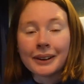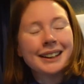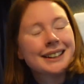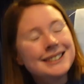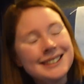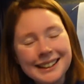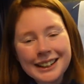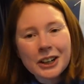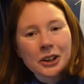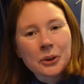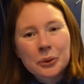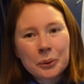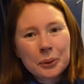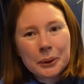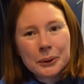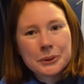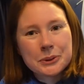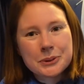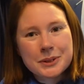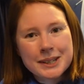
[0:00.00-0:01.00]
It's like a
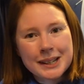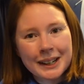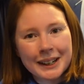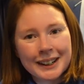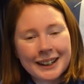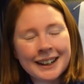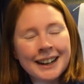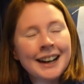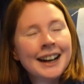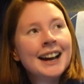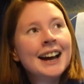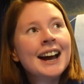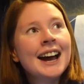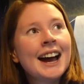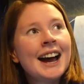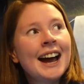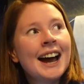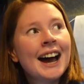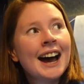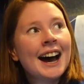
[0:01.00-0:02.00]
cruise here.
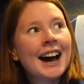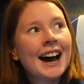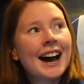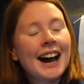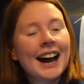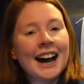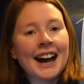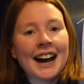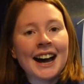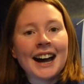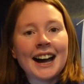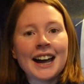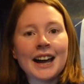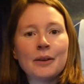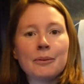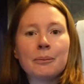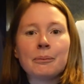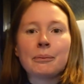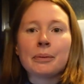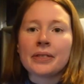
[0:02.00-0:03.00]

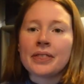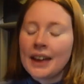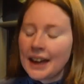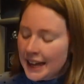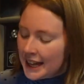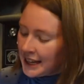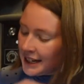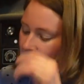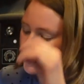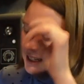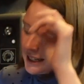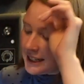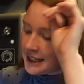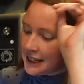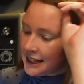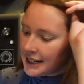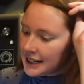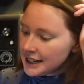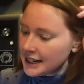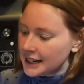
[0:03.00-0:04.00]
But
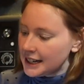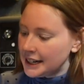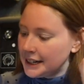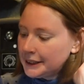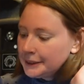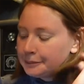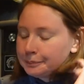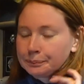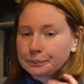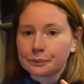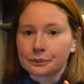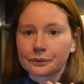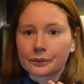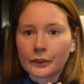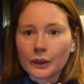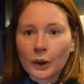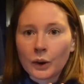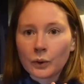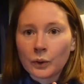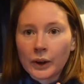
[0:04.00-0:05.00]
then
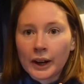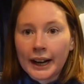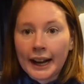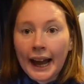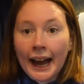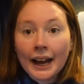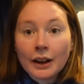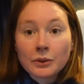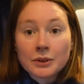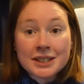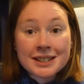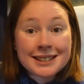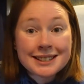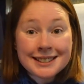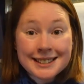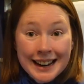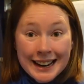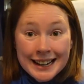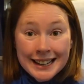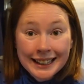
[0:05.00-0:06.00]
what I had was
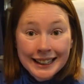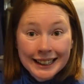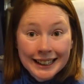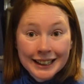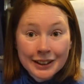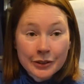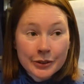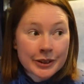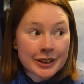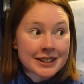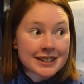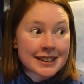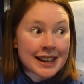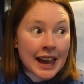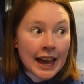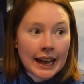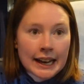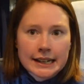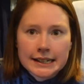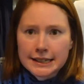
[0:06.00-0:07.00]
steak. It was
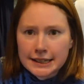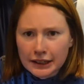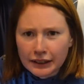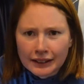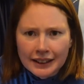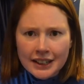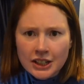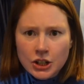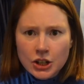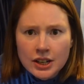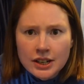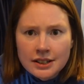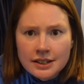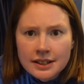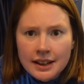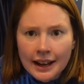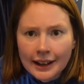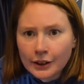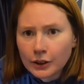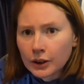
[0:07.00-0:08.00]

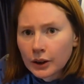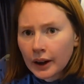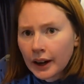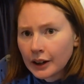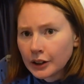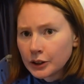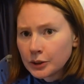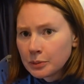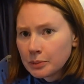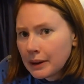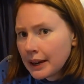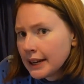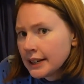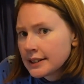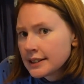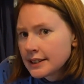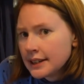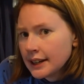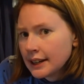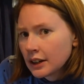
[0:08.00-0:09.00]
delicious. I don't know how you make
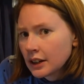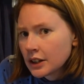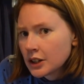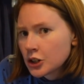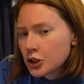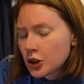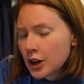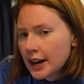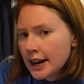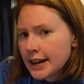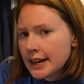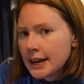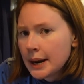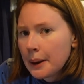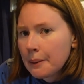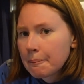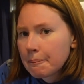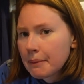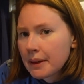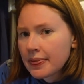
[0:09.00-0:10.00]
steak on a train,
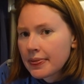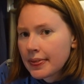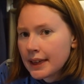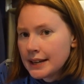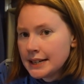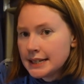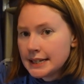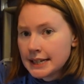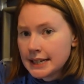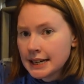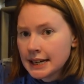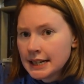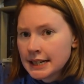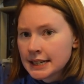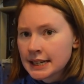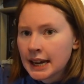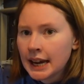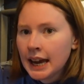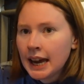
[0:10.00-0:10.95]
but they did it.